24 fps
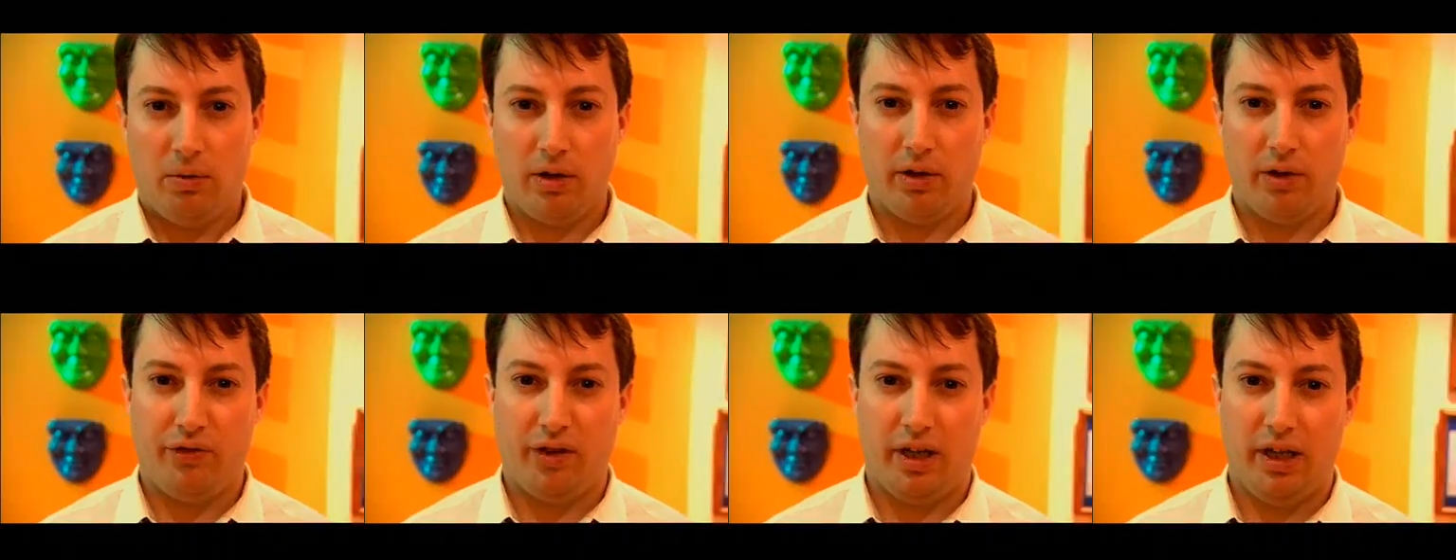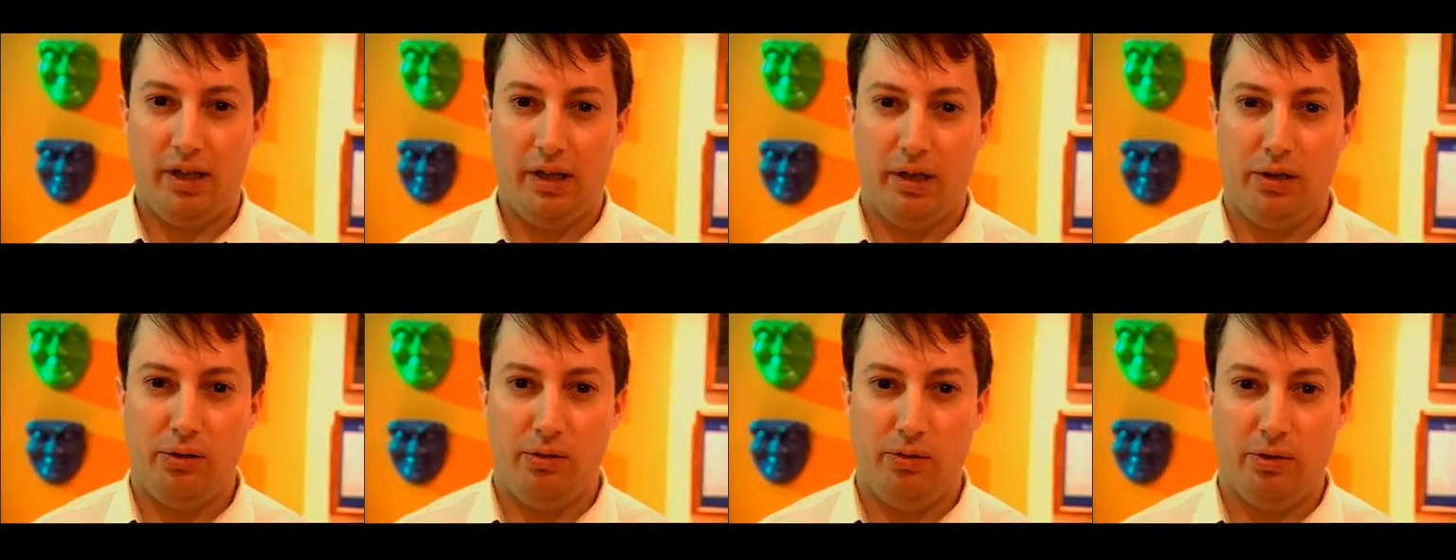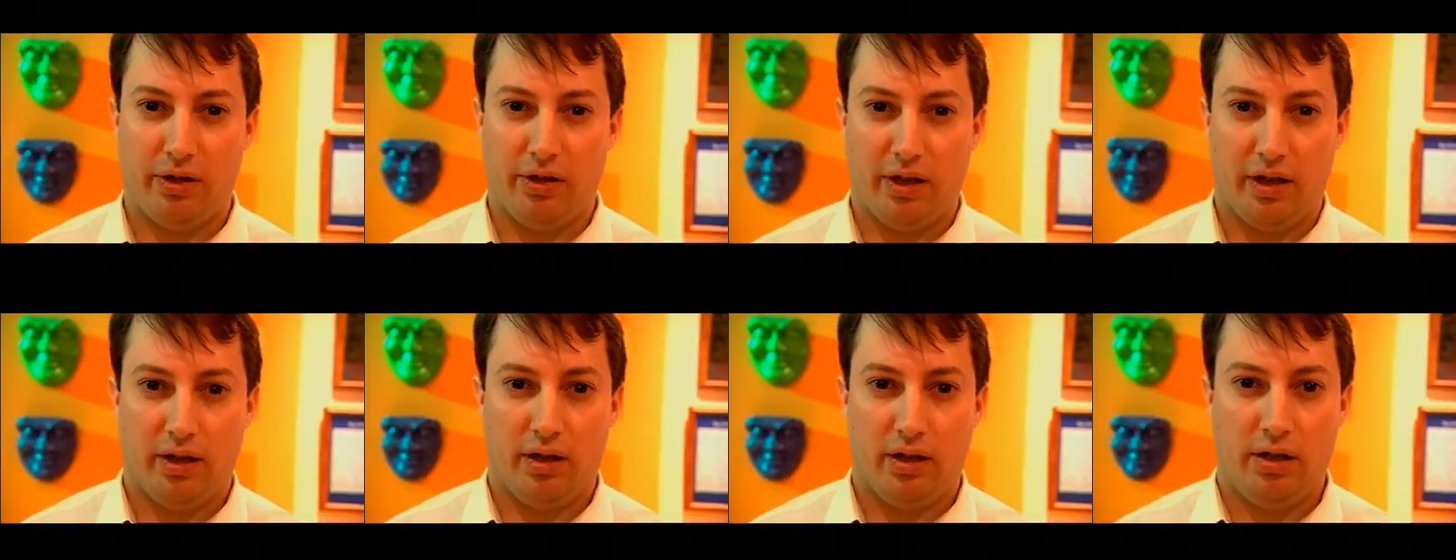What if I
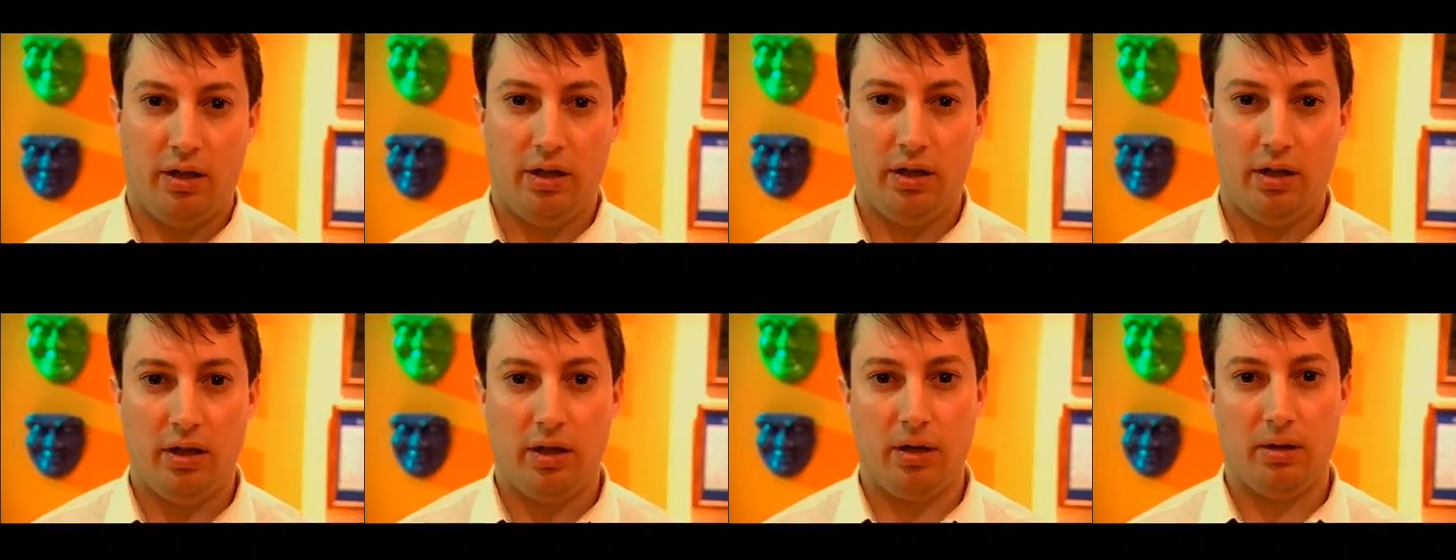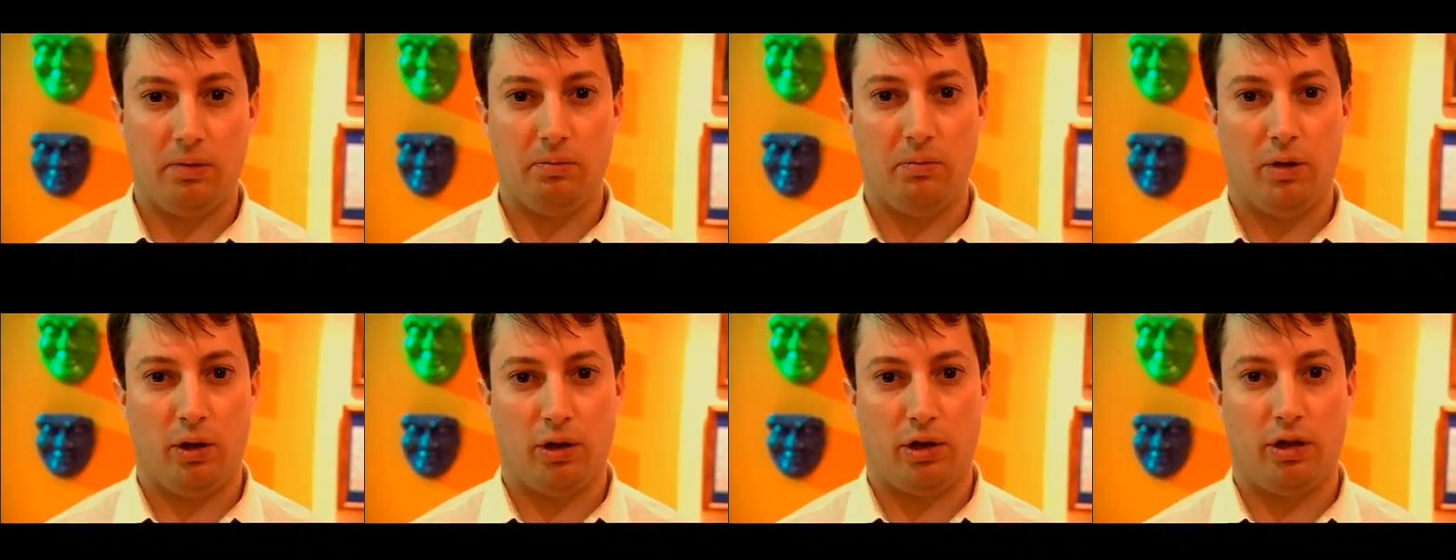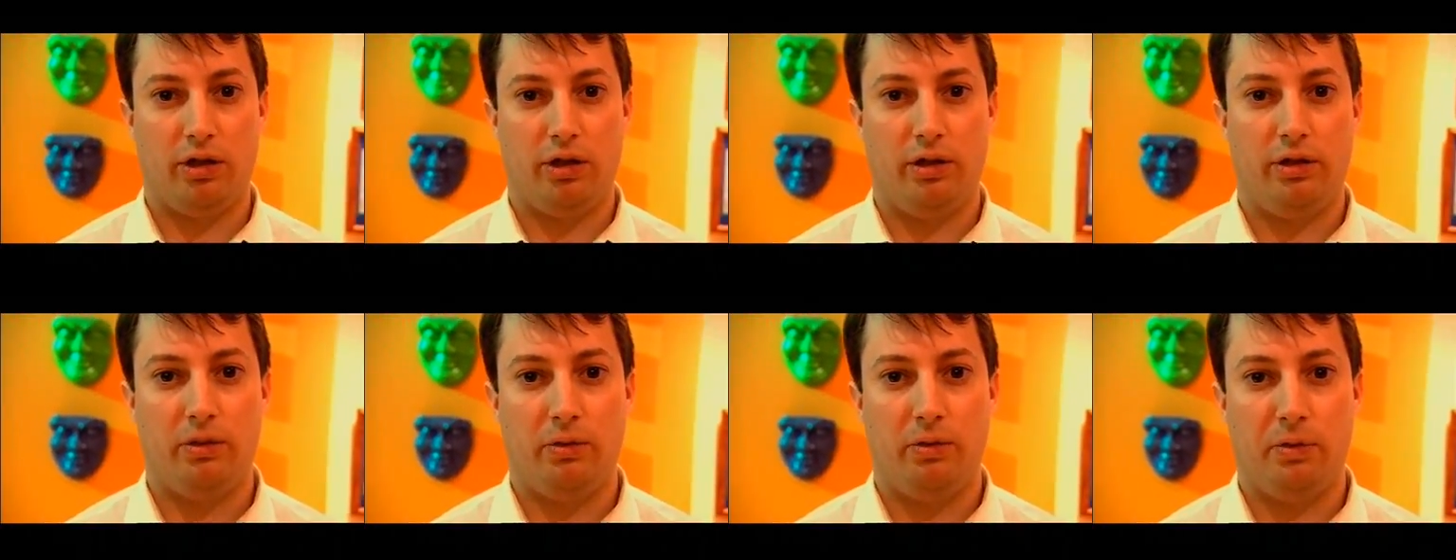lose it? I'm not
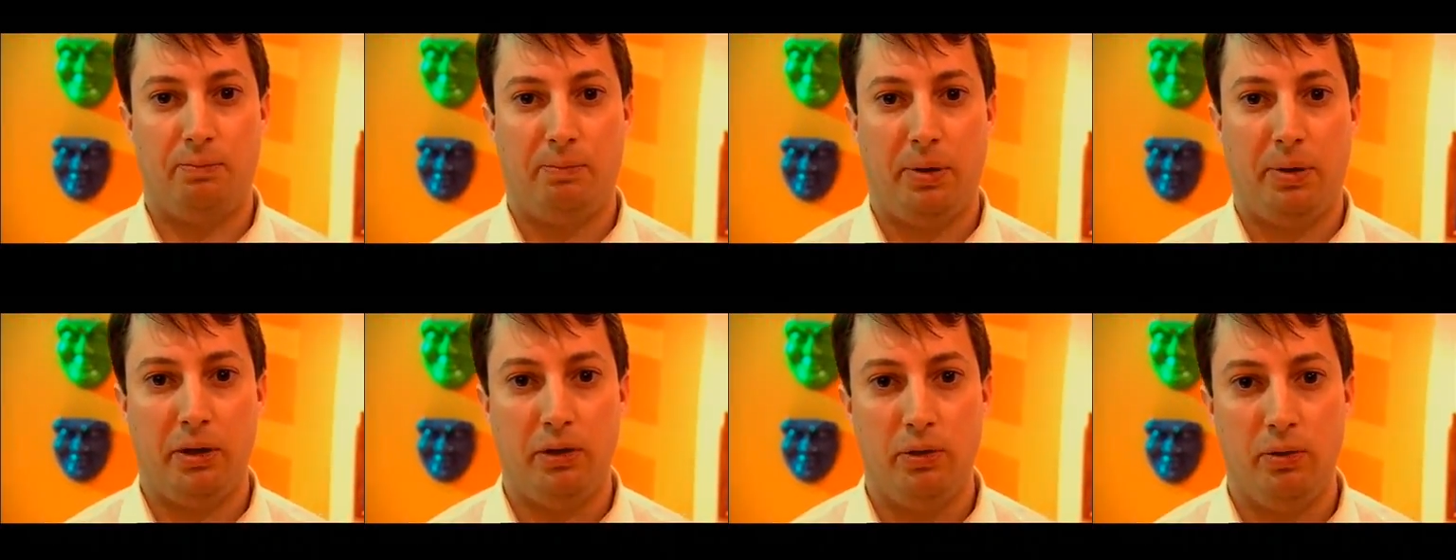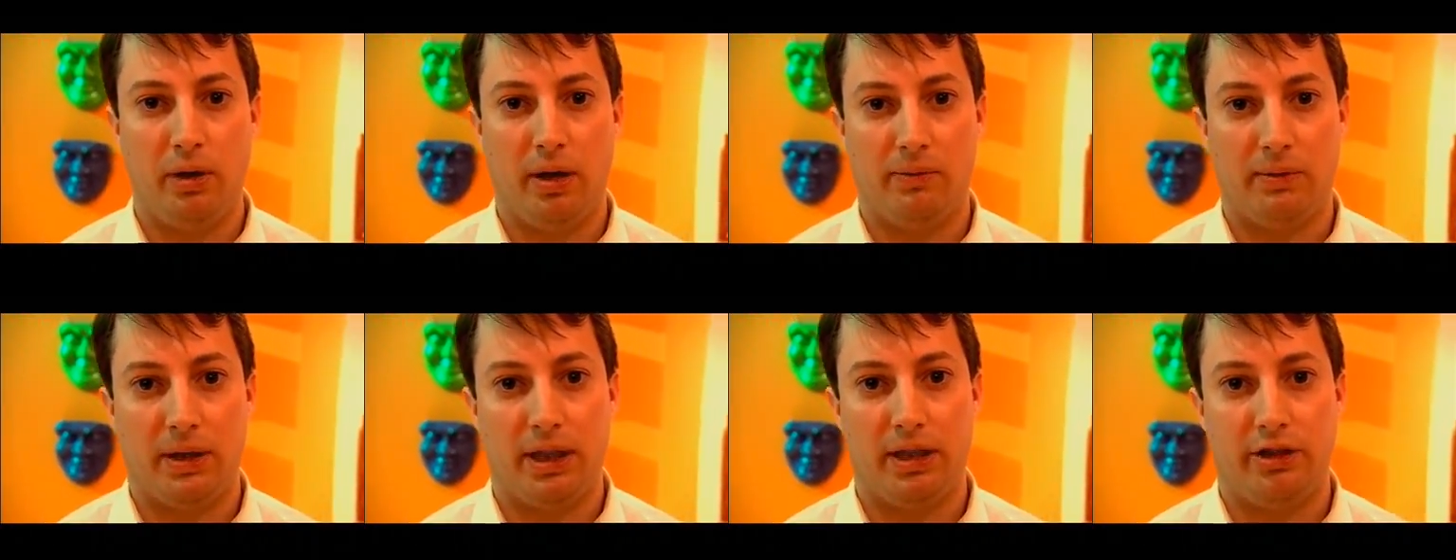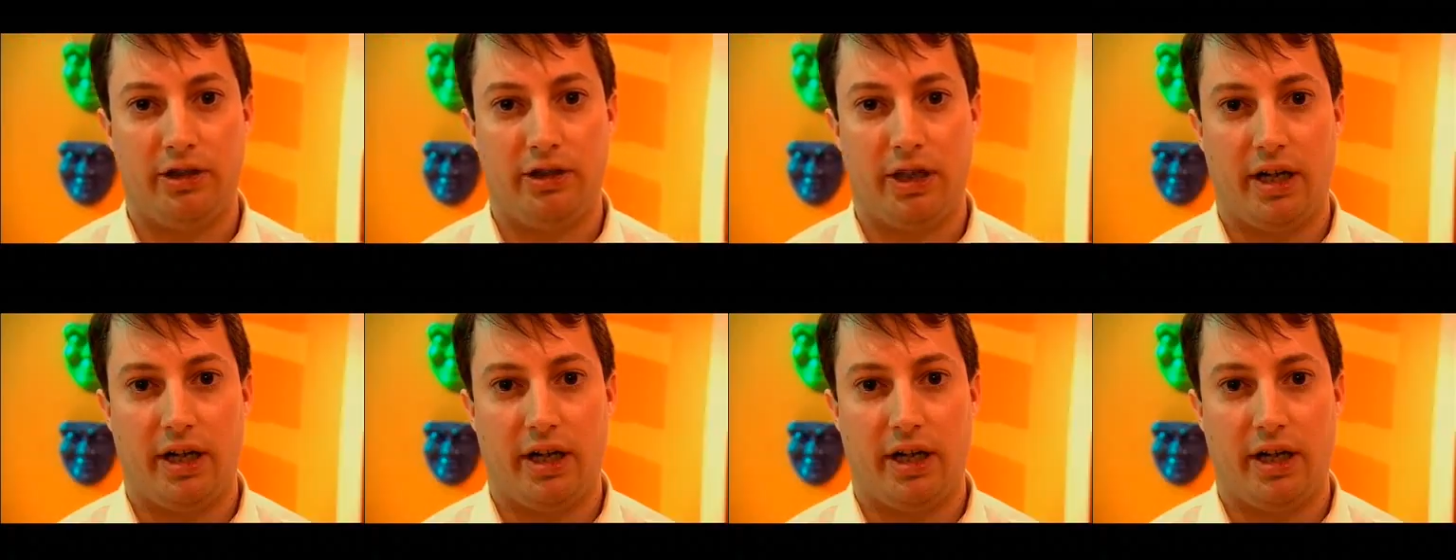going to do a poo, am I,